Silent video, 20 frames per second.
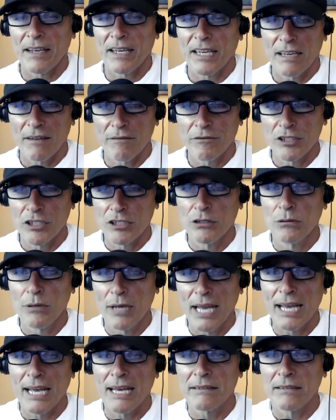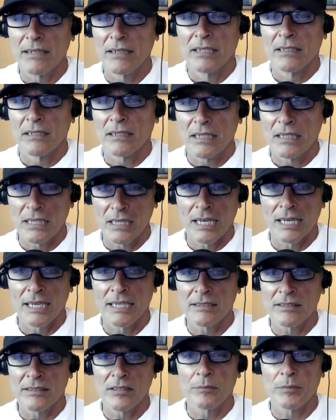Have you had
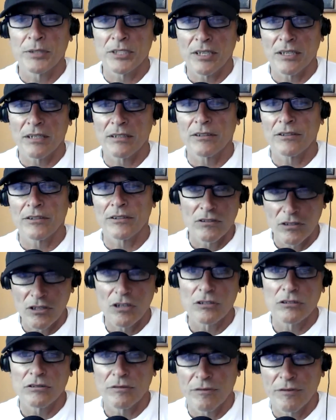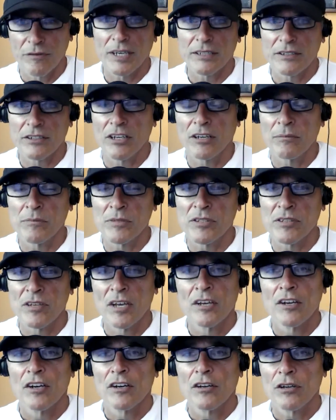clients, in particular cult victims,
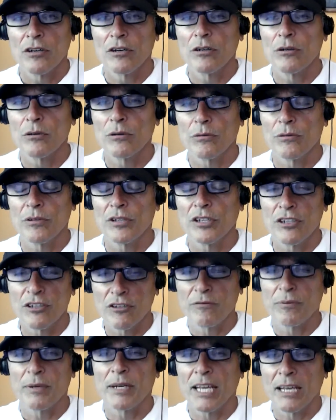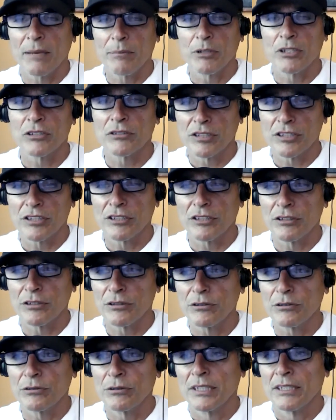who you've been able
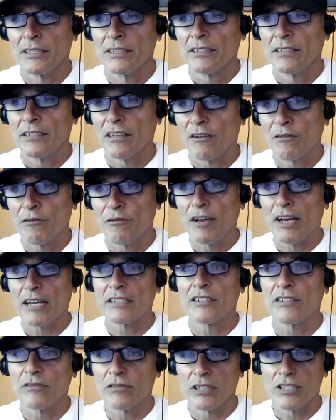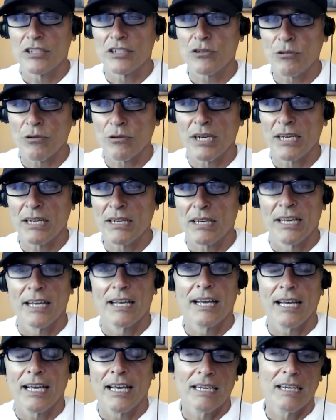to effectively treat
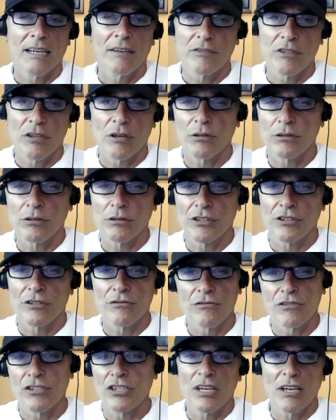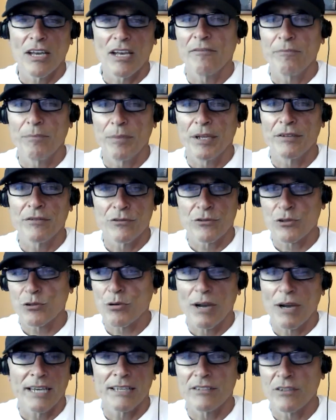and have told you, gee, I've been
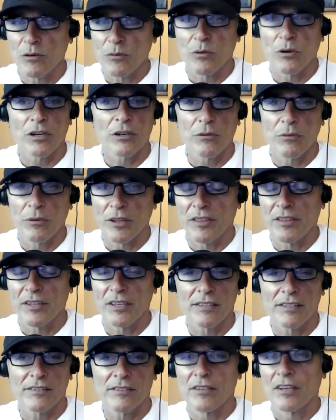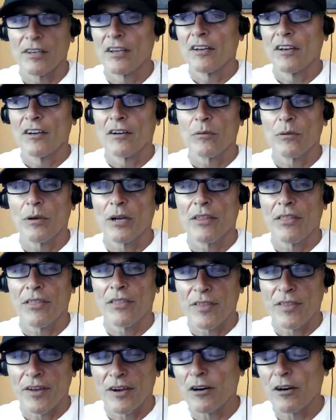trying to work with this
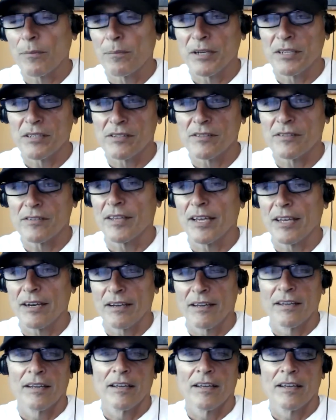with therapists that